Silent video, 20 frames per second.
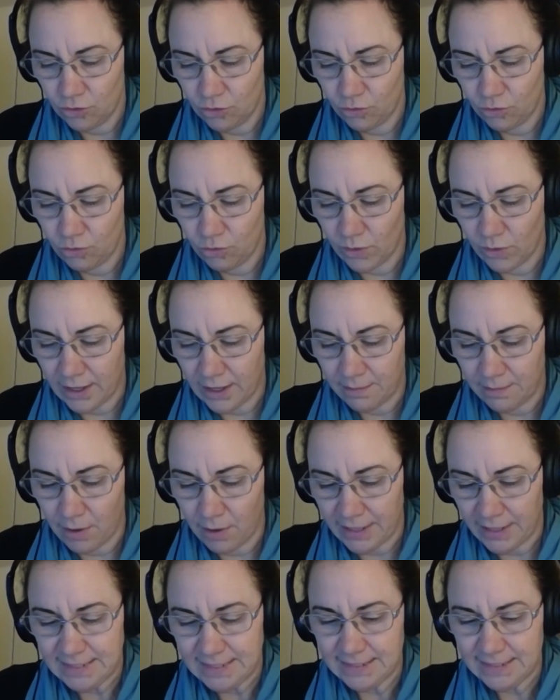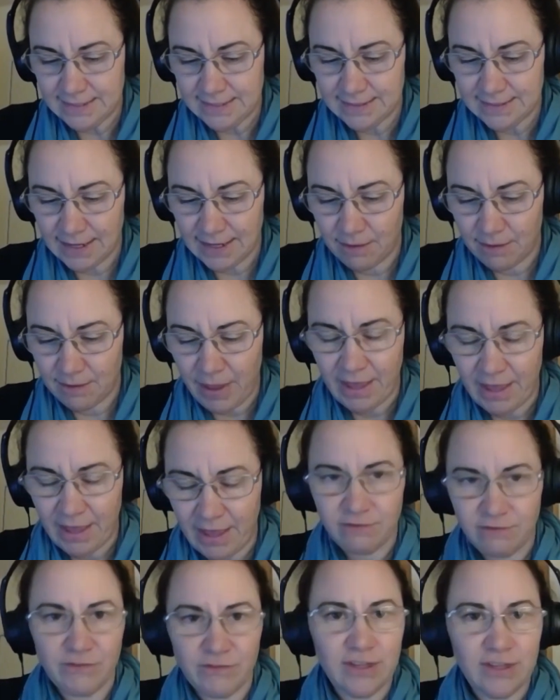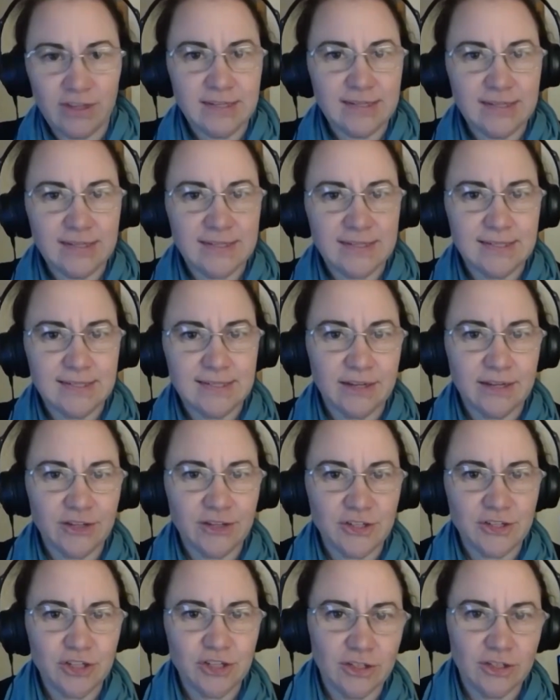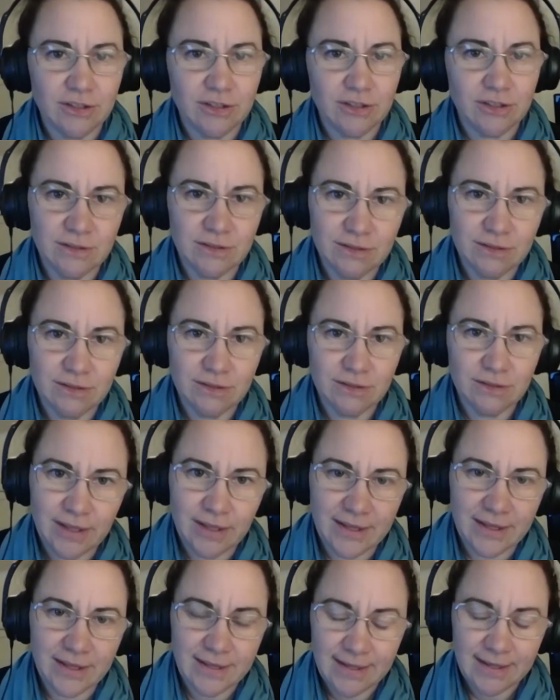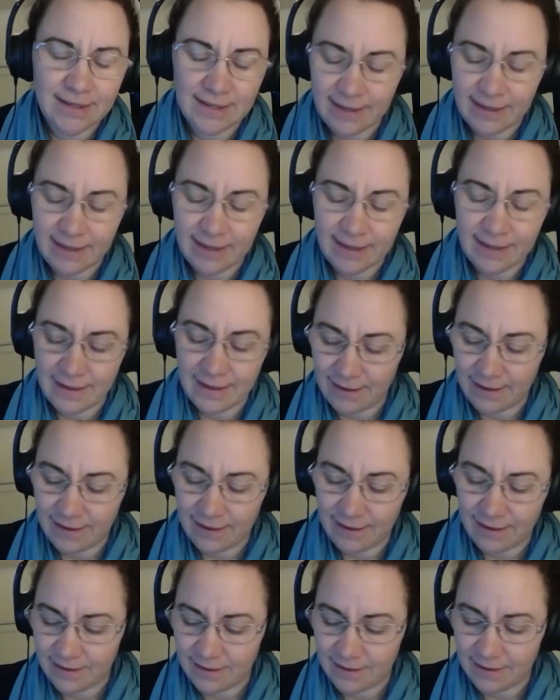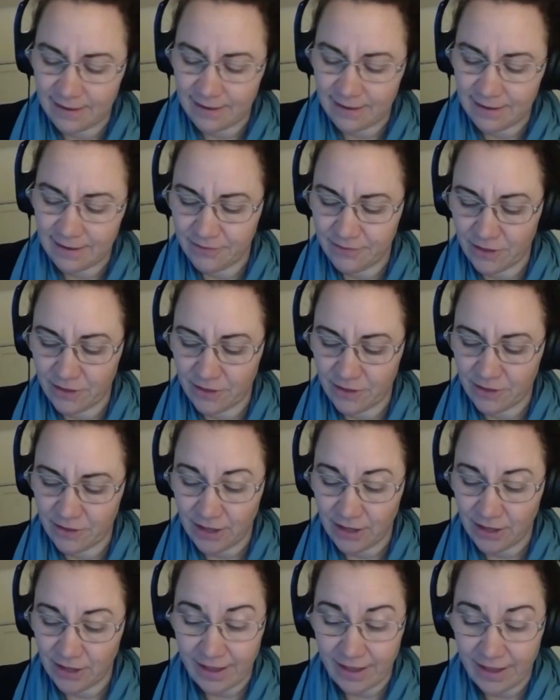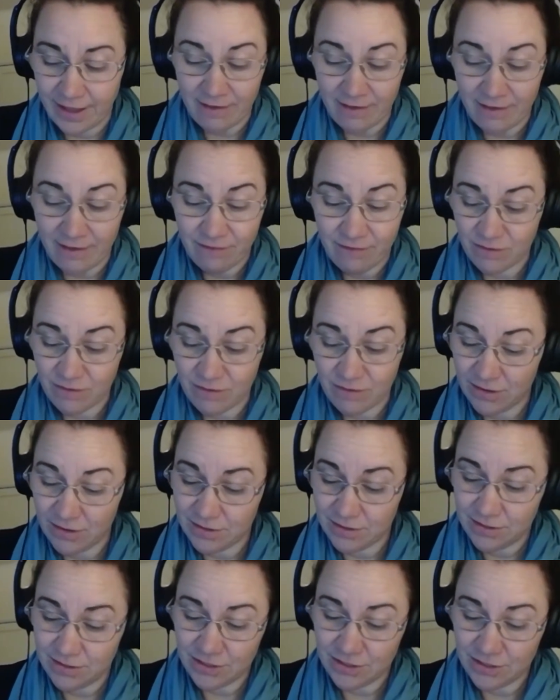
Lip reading: out of this session that I haven't shared before, just because they're coming out of work that's happening in New Zealand right now.